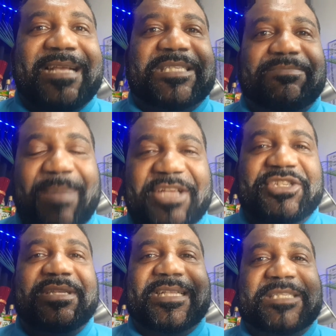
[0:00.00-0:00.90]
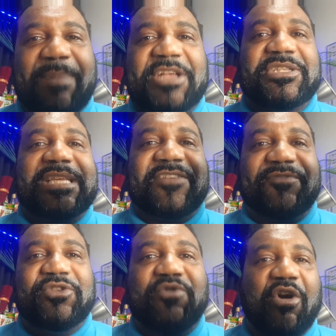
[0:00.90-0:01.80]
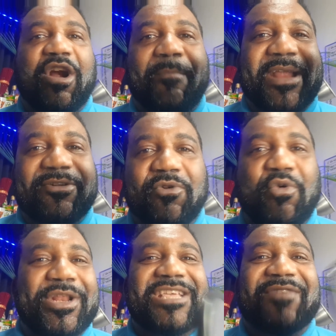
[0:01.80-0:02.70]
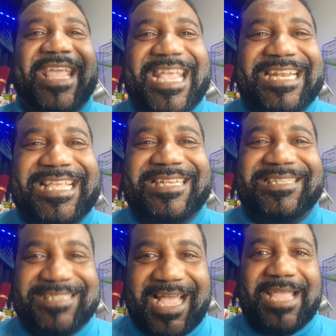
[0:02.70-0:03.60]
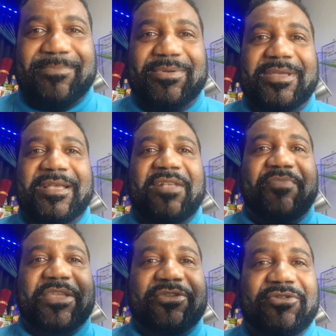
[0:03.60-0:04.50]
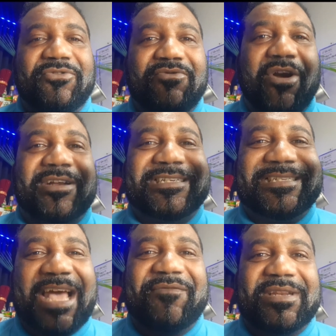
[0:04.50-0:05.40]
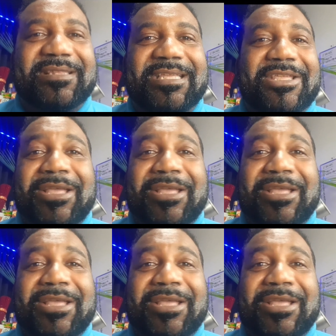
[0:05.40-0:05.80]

especially if you are a minority of any type, then you are definitely